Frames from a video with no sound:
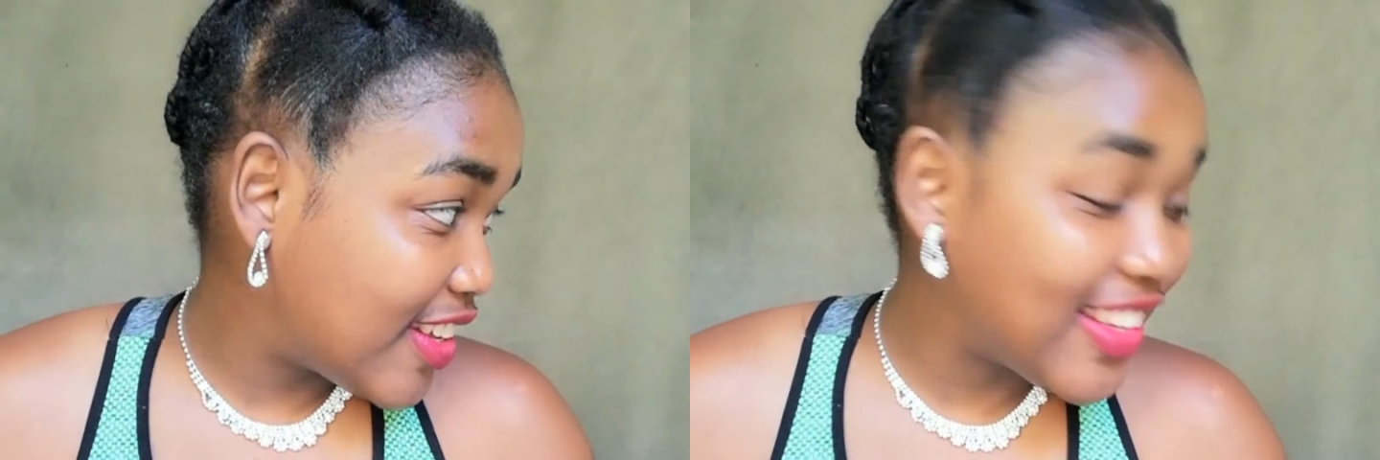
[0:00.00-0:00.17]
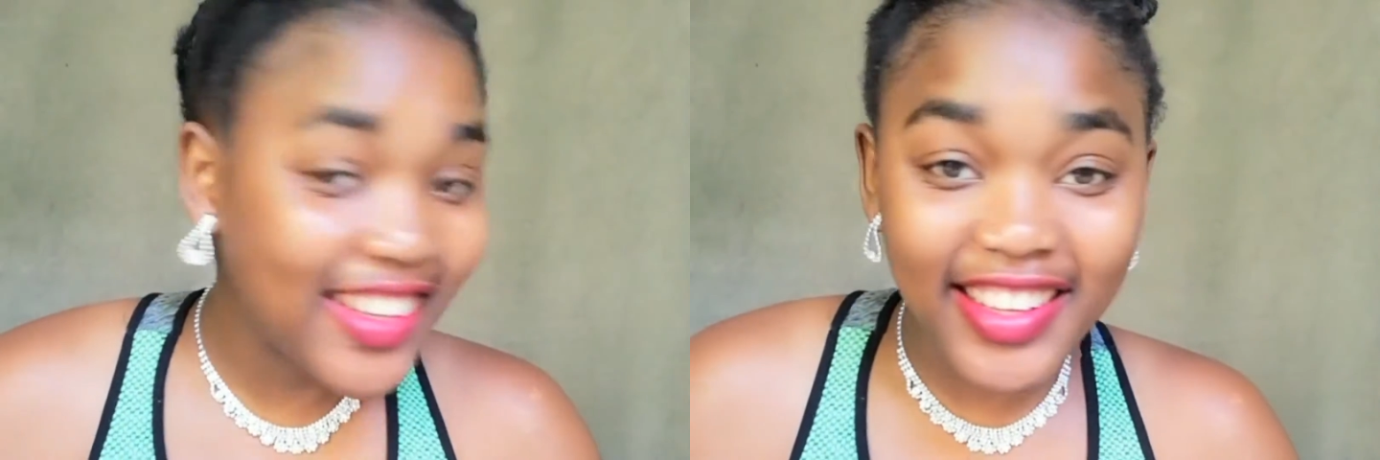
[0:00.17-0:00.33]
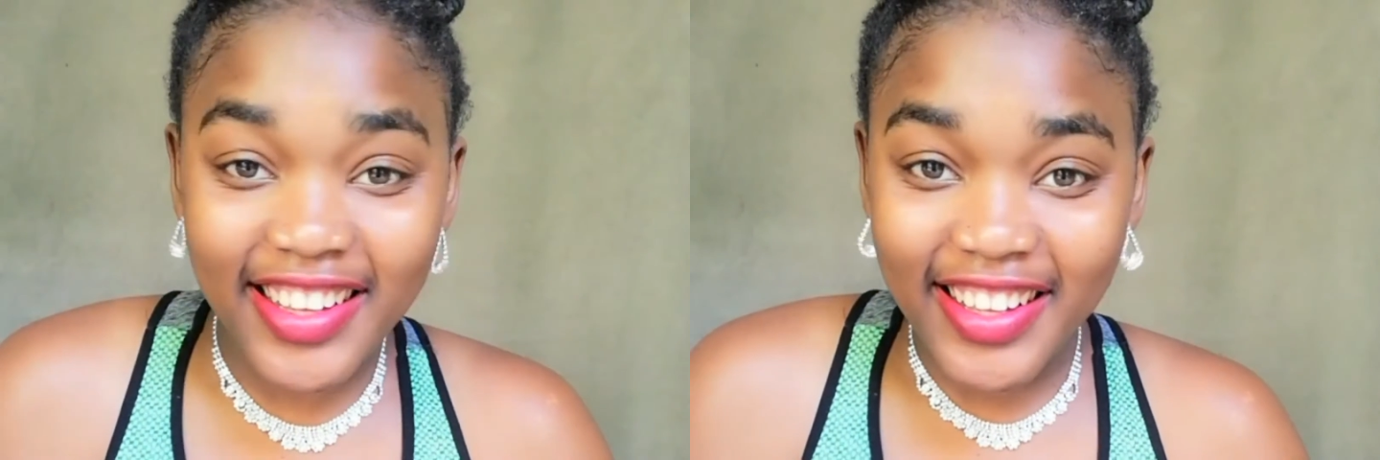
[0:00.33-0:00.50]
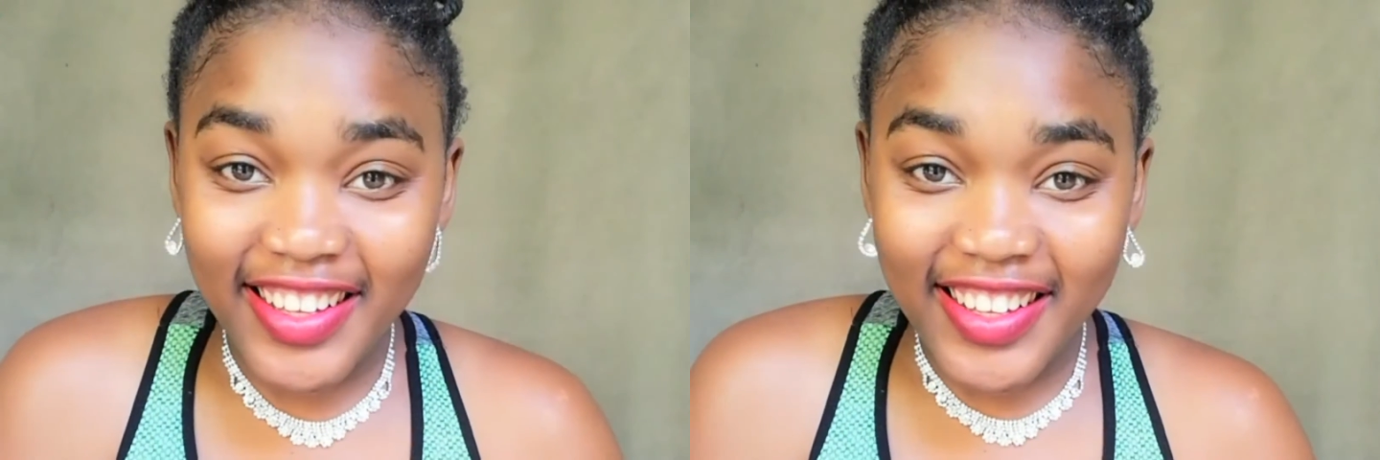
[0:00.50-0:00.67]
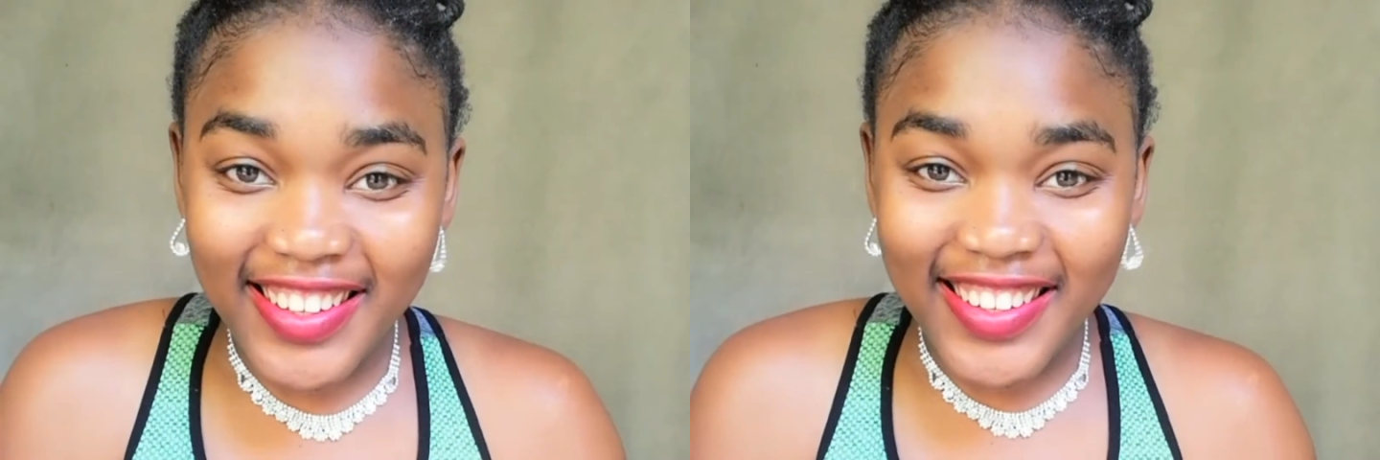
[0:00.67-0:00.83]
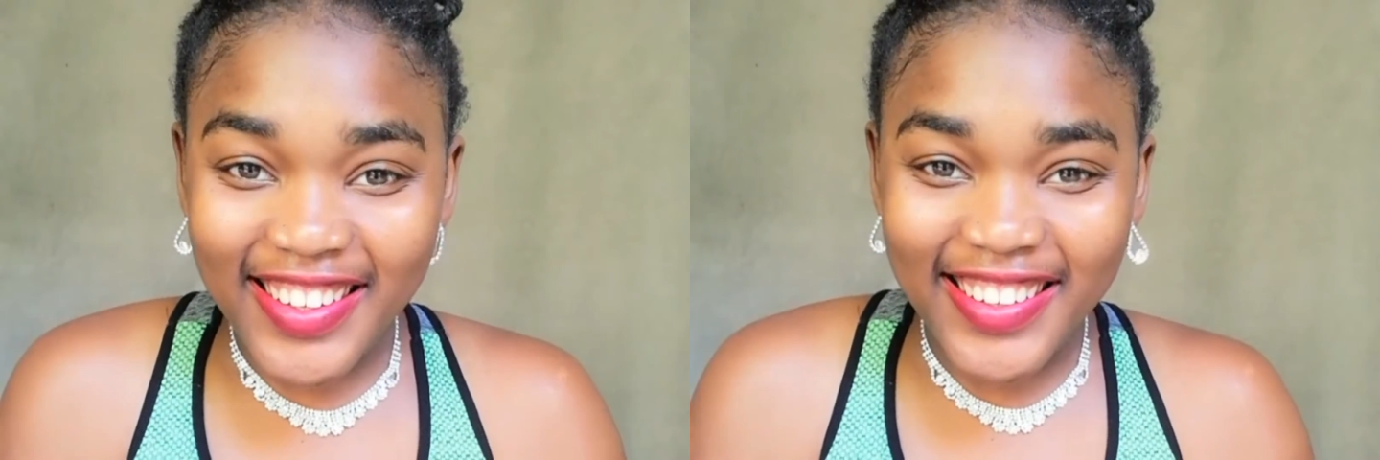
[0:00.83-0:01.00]
very
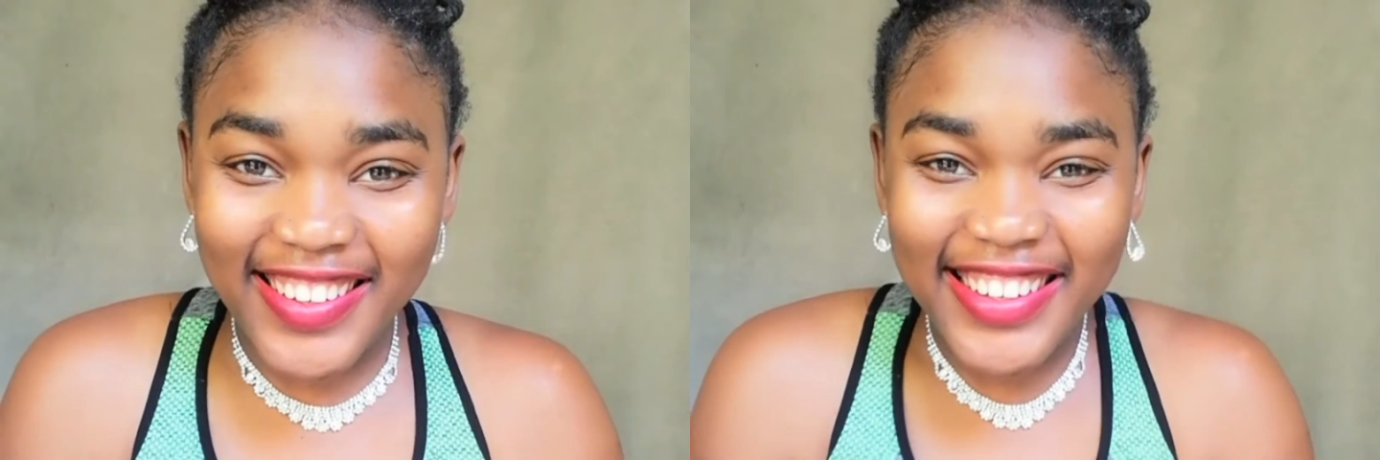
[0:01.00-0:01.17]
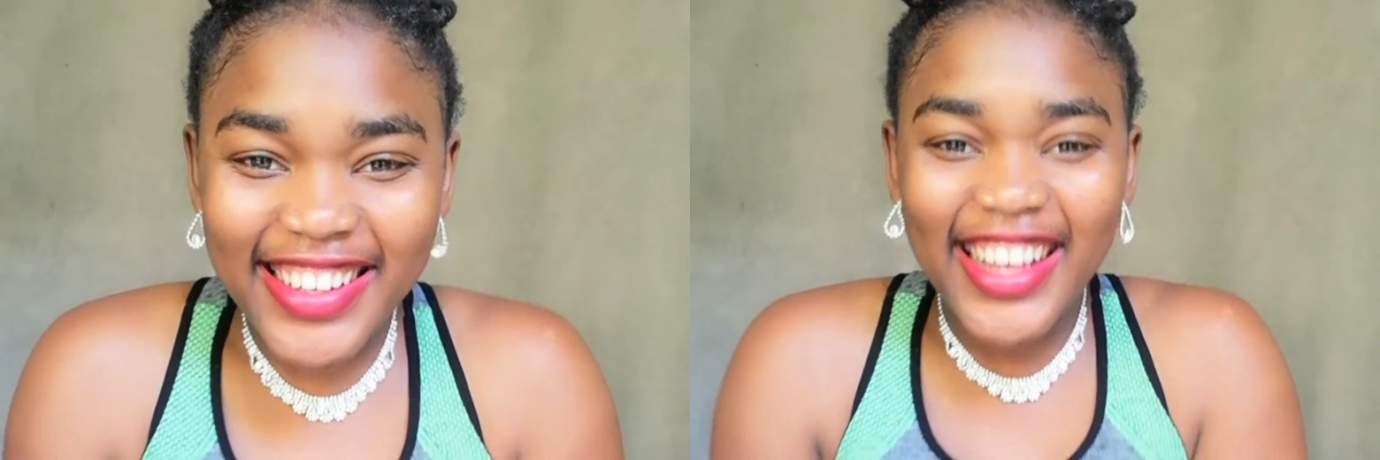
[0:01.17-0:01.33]
affordable.